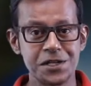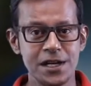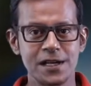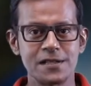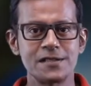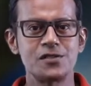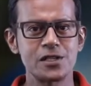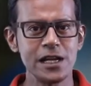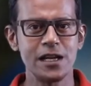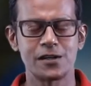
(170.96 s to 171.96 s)
shares
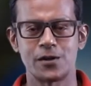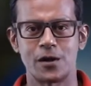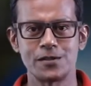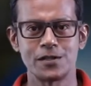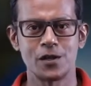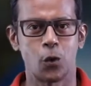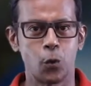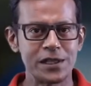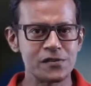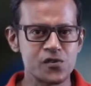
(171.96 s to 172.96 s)
3 electrons
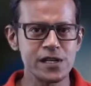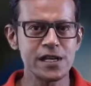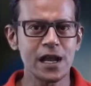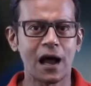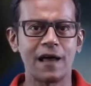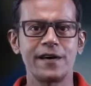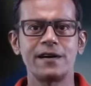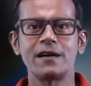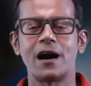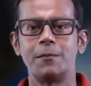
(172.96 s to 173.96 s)
with 3 other
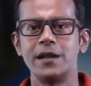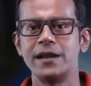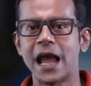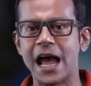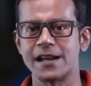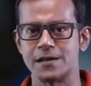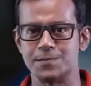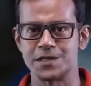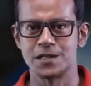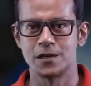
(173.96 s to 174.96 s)
carbon
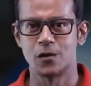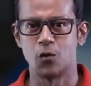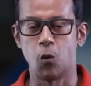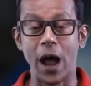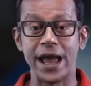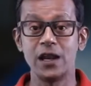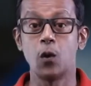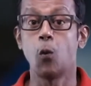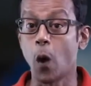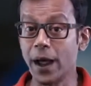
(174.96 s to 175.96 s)
atoms, while
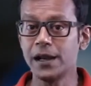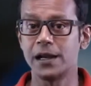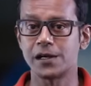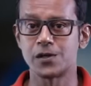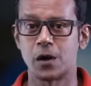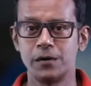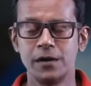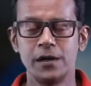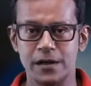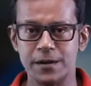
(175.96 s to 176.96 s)
1 electron
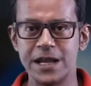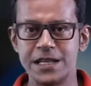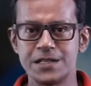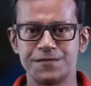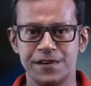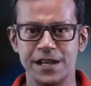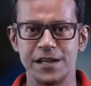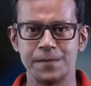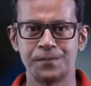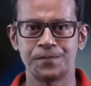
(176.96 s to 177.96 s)
remains
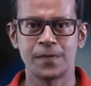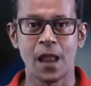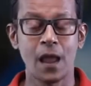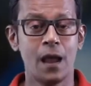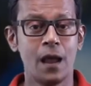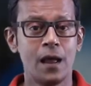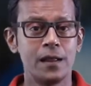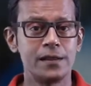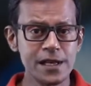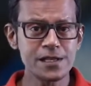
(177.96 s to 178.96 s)
free.
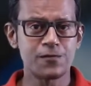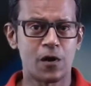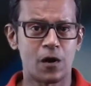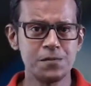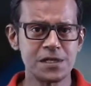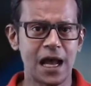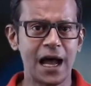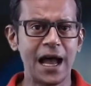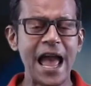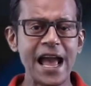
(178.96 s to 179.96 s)
This forms
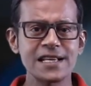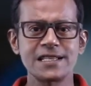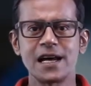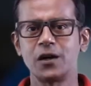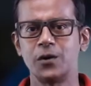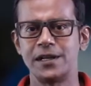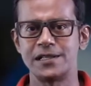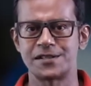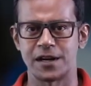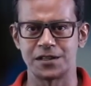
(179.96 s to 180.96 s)
a hexagonal
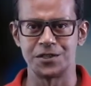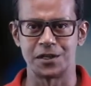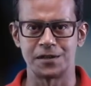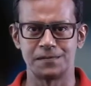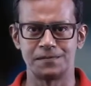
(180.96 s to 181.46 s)
structure.